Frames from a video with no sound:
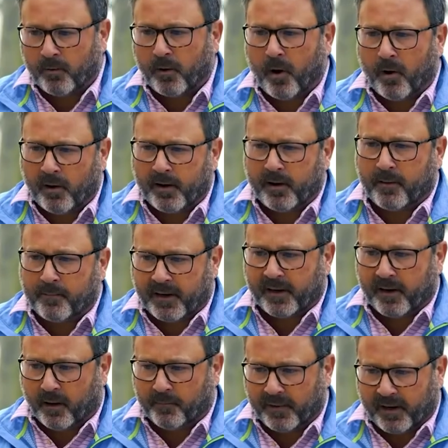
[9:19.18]
were already a big
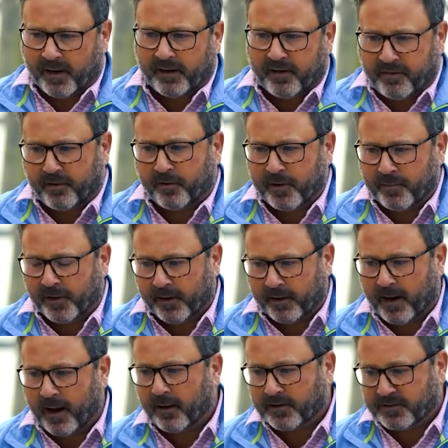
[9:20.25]
company. I did $30 million,
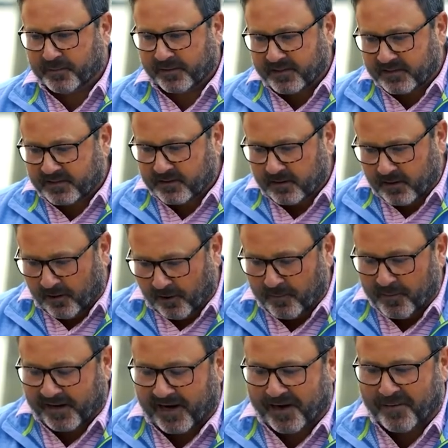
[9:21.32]
but this
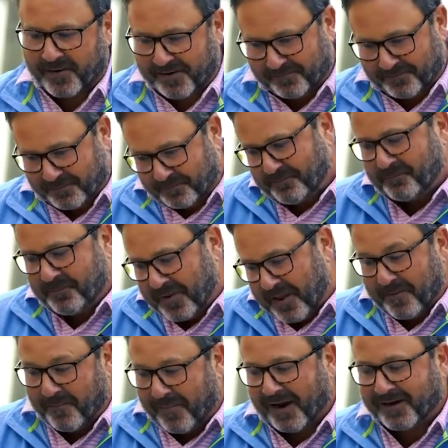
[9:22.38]
Irma came in and
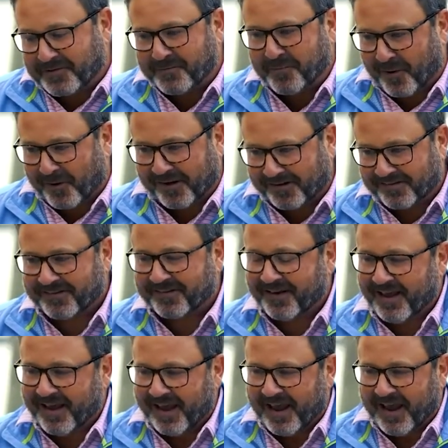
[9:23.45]
hit my two markets
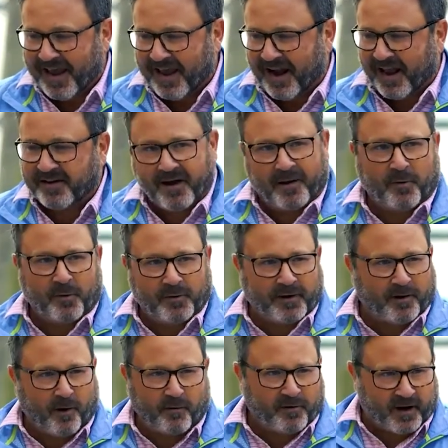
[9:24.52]
and I doubled
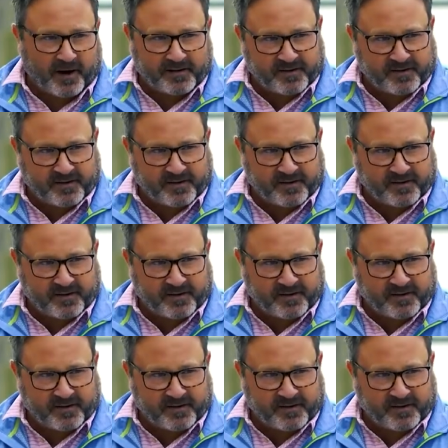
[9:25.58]
in overnight,